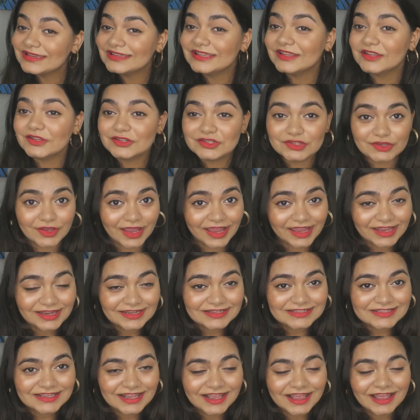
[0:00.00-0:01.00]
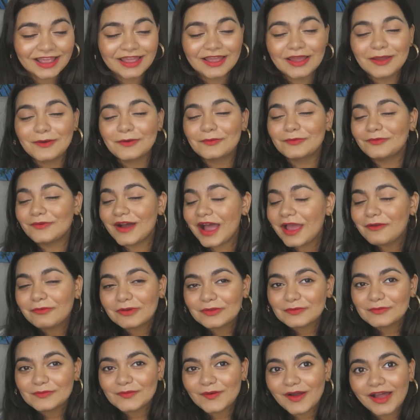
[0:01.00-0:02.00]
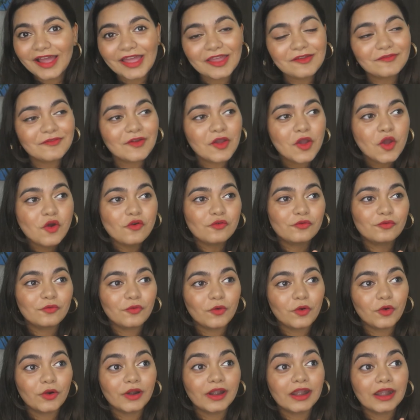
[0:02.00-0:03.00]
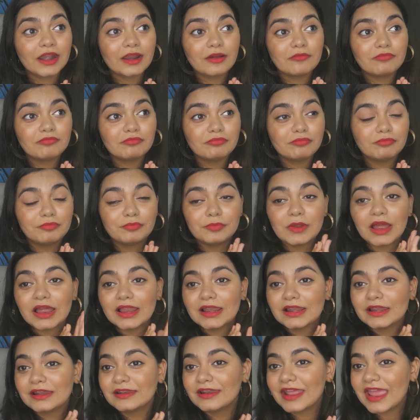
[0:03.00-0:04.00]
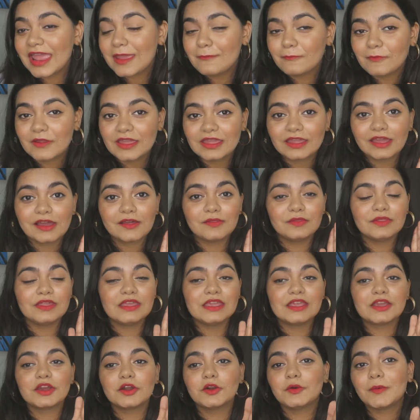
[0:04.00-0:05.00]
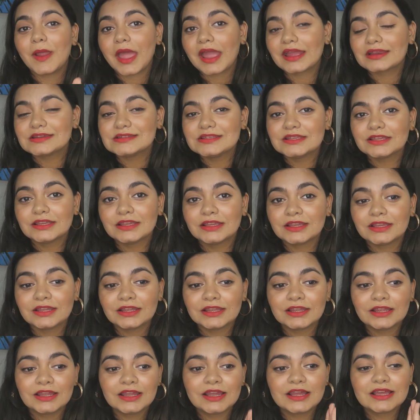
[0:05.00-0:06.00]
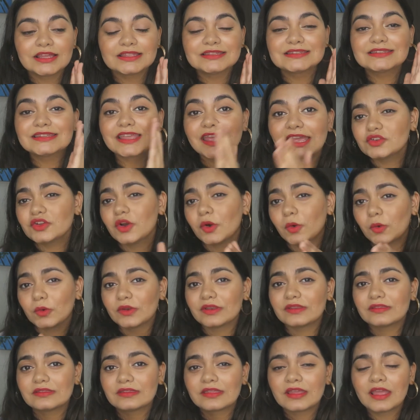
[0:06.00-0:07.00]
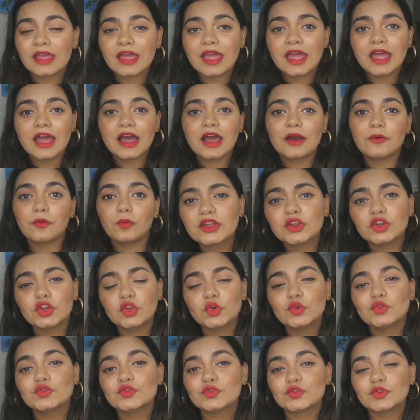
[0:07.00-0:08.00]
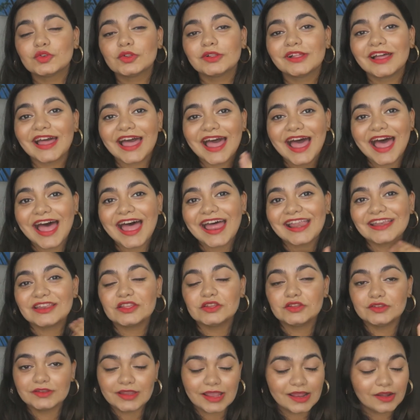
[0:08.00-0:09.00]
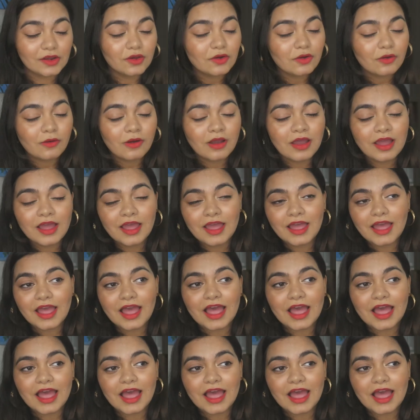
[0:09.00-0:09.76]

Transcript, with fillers: 20 shades, 5 on 5 for naming the correct skin tones, pink, neutral and yellow.